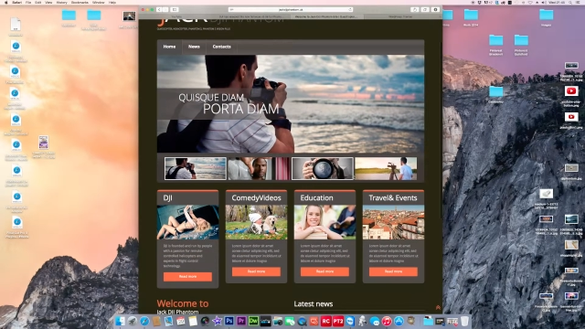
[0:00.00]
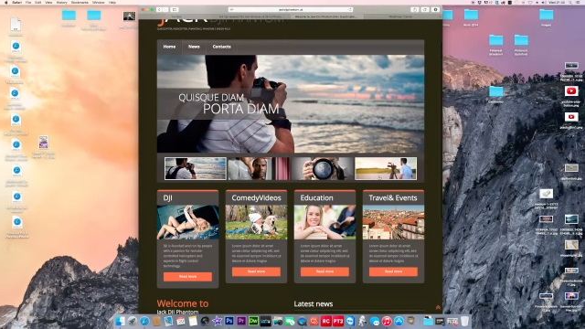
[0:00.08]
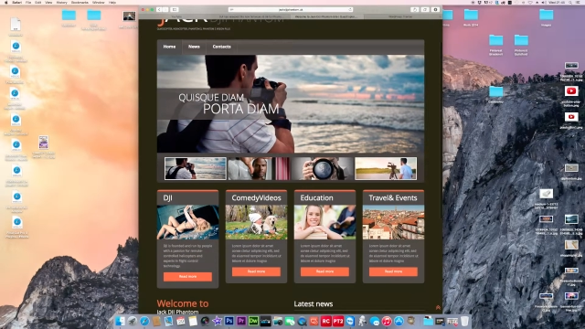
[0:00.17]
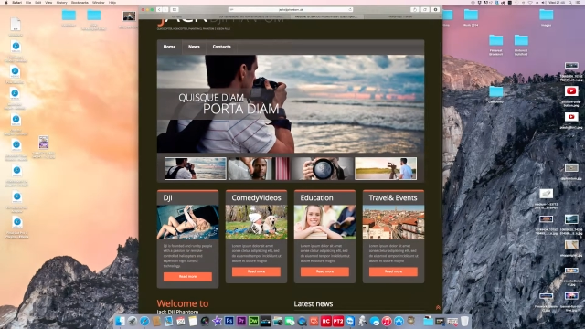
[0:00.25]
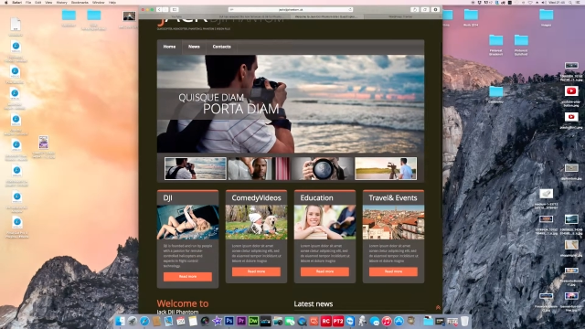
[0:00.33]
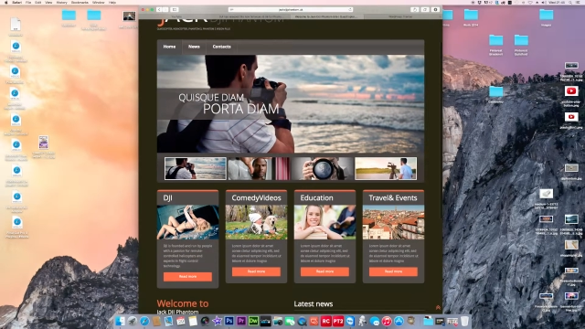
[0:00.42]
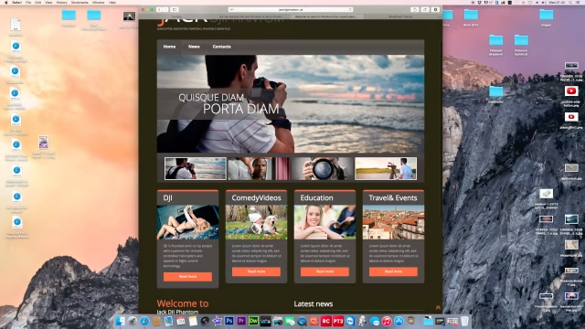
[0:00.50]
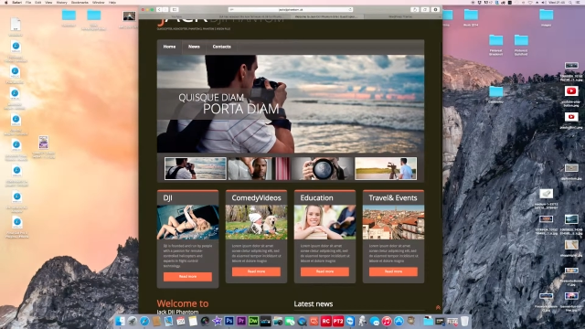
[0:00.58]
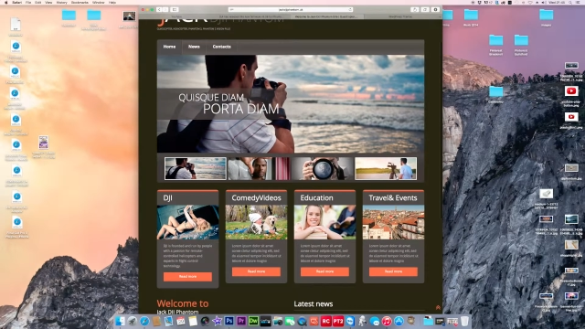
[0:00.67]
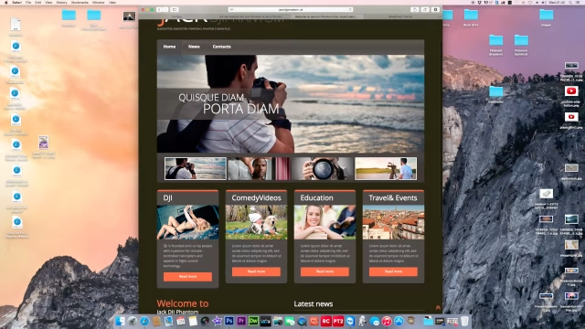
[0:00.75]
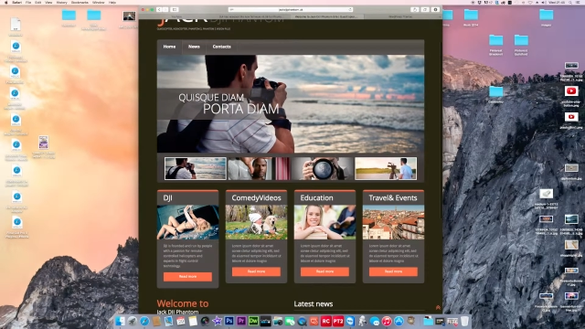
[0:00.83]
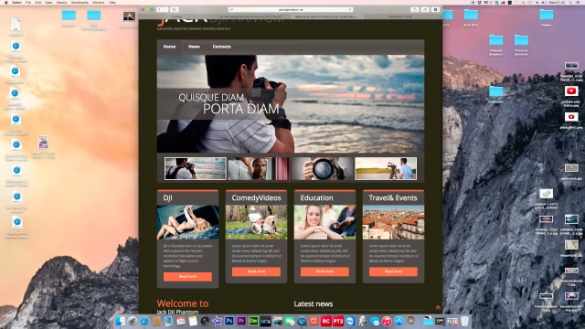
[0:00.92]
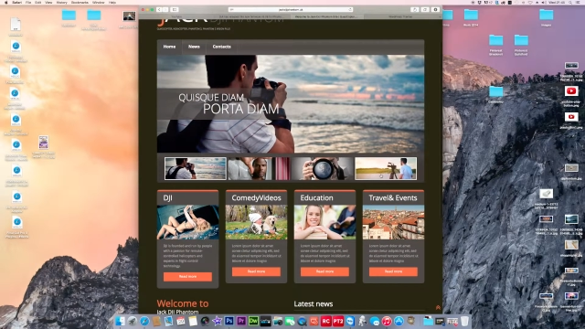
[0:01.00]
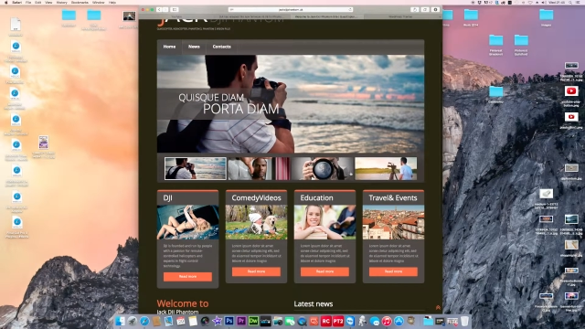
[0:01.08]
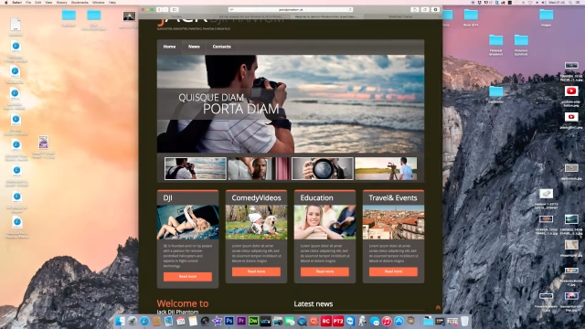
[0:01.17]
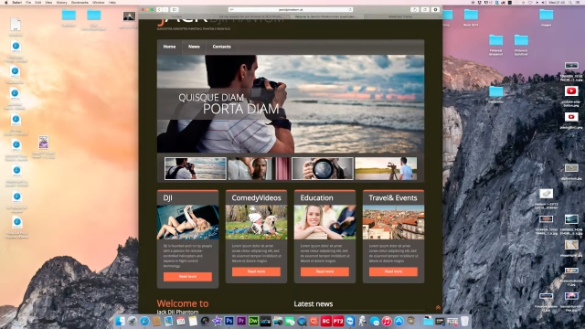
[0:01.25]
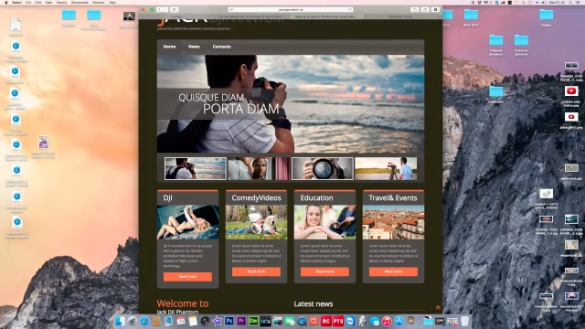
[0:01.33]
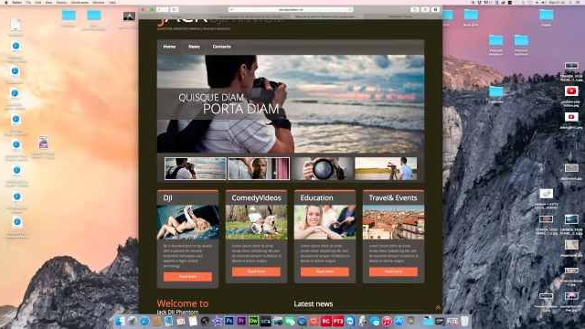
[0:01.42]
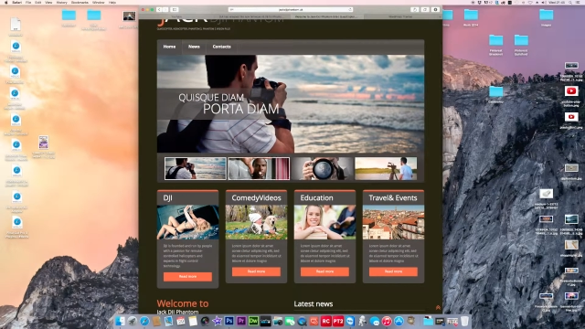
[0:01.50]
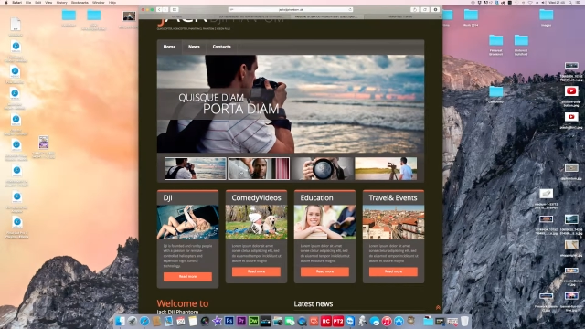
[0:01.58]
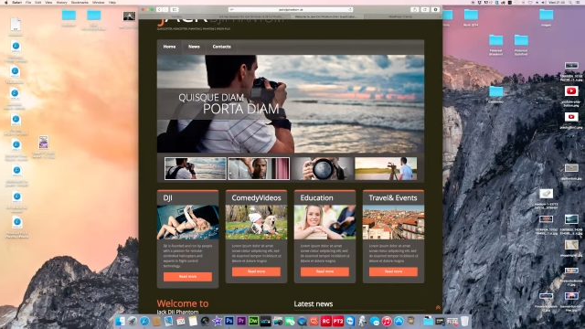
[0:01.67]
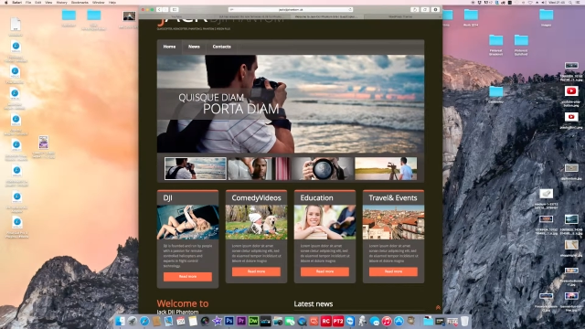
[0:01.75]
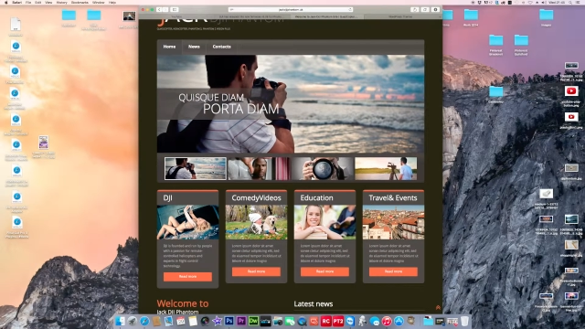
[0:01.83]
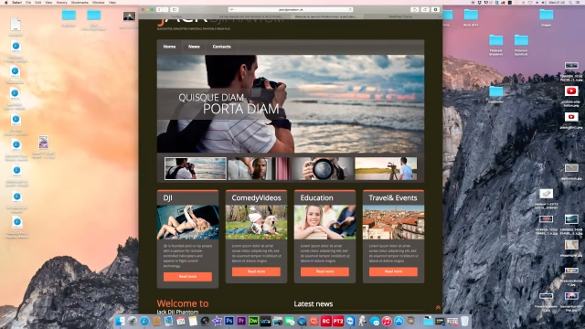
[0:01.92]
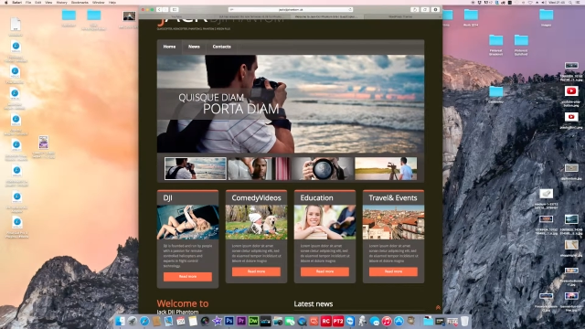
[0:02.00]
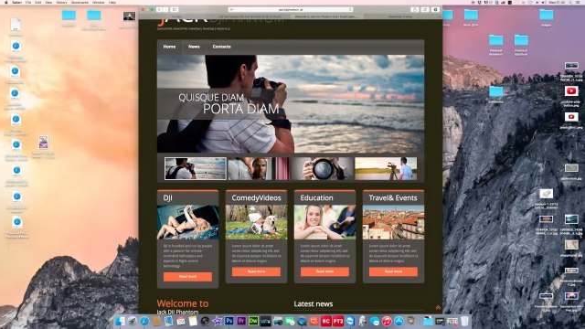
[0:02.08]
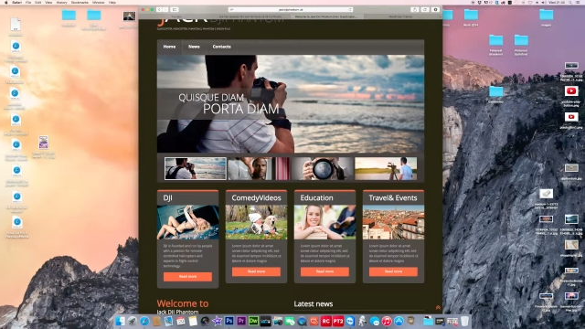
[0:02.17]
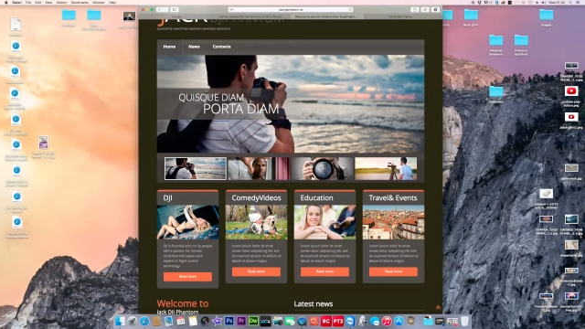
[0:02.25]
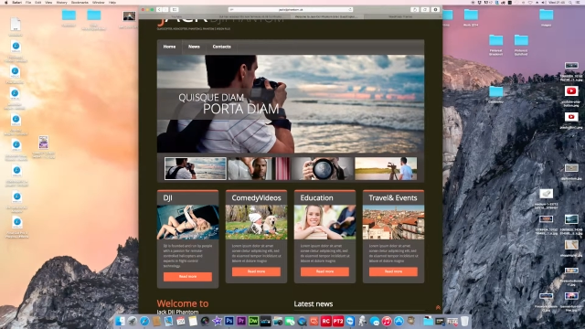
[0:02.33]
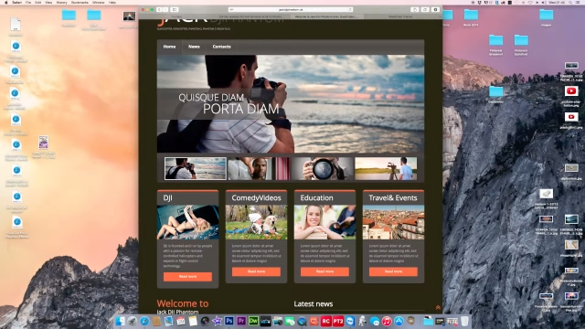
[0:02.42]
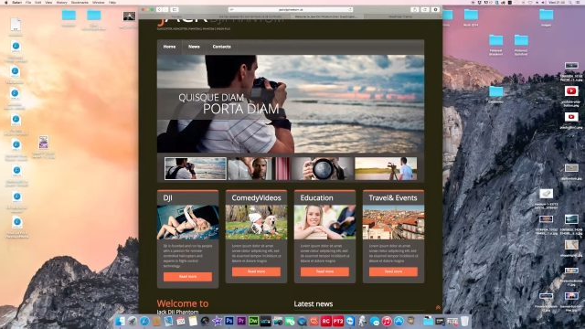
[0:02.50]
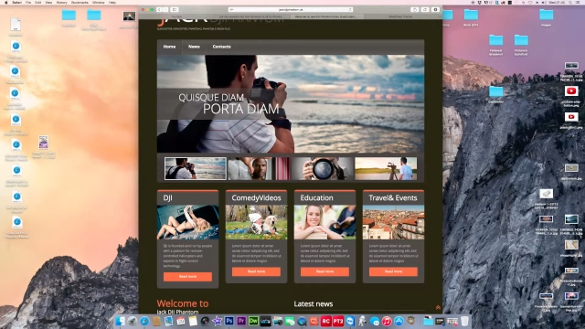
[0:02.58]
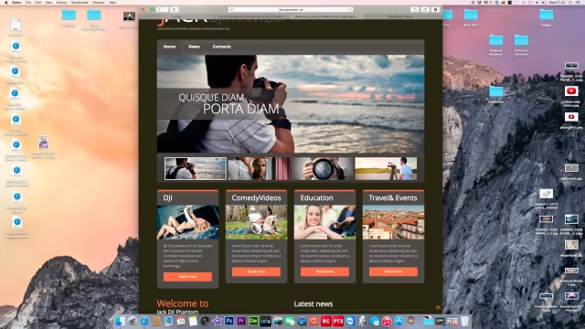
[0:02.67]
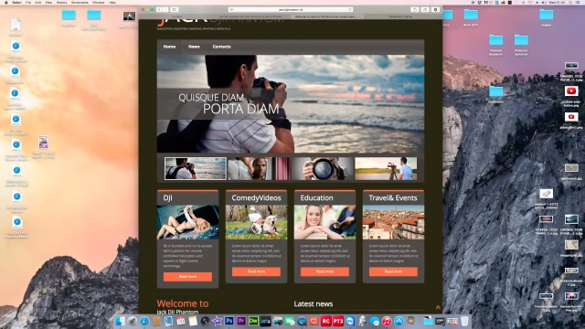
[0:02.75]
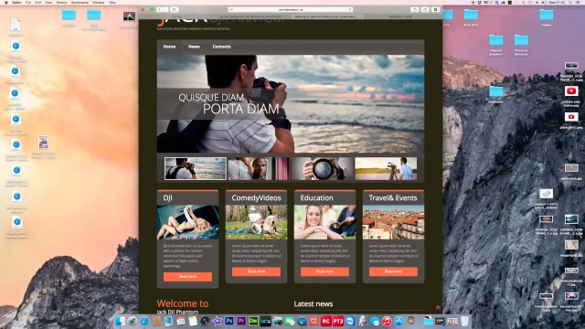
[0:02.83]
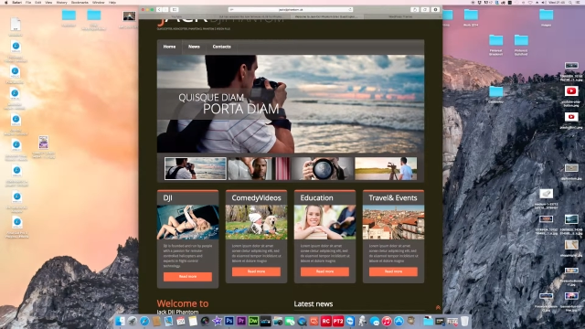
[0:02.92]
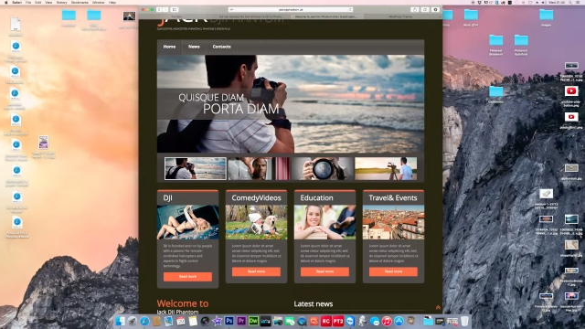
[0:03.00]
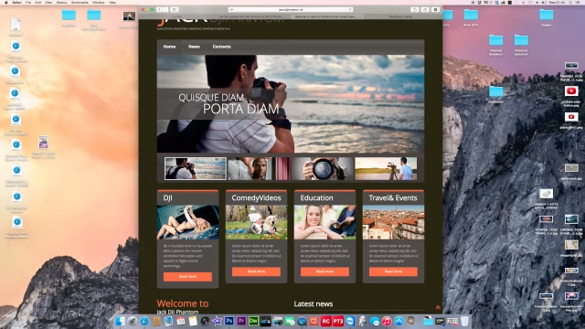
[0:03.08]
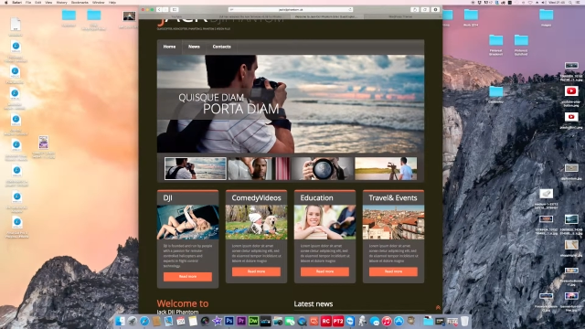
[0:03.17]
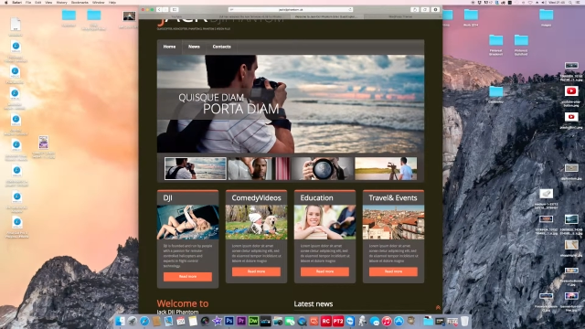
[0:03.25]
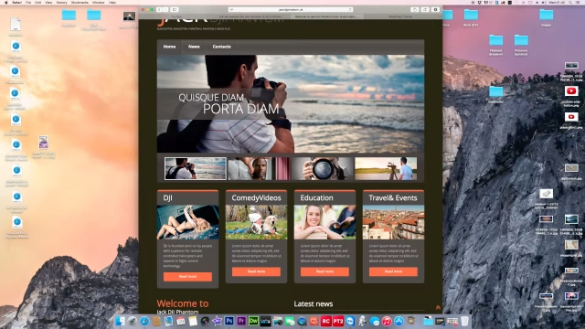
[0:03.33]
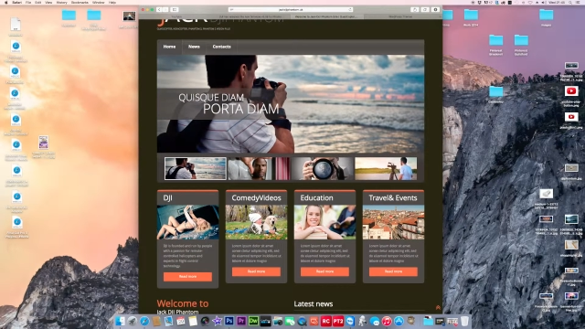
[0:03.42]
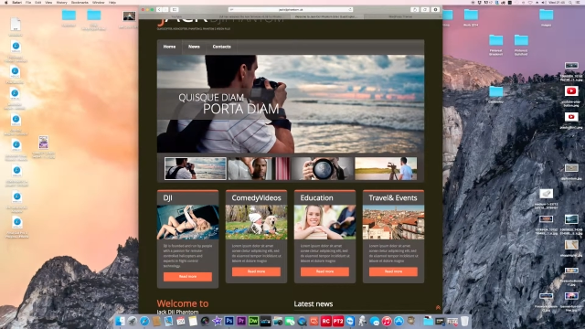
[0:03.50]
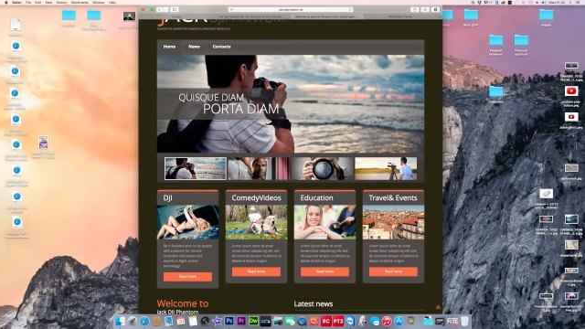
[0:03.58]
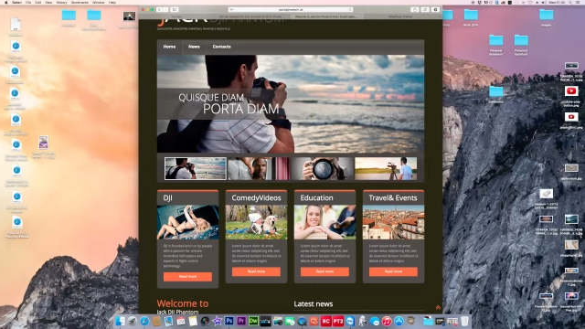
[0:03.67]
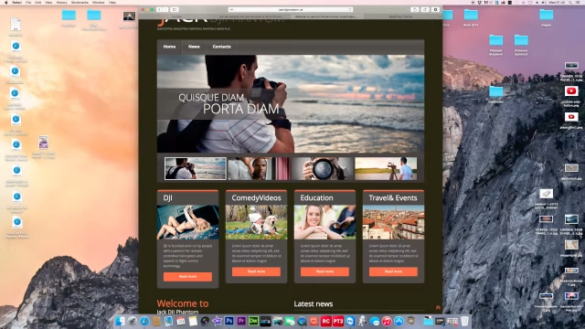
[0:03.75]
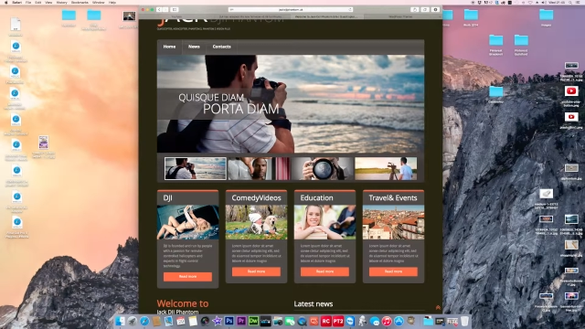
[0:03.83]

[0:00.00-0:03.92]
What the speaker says: Nobody's mouth can be seen.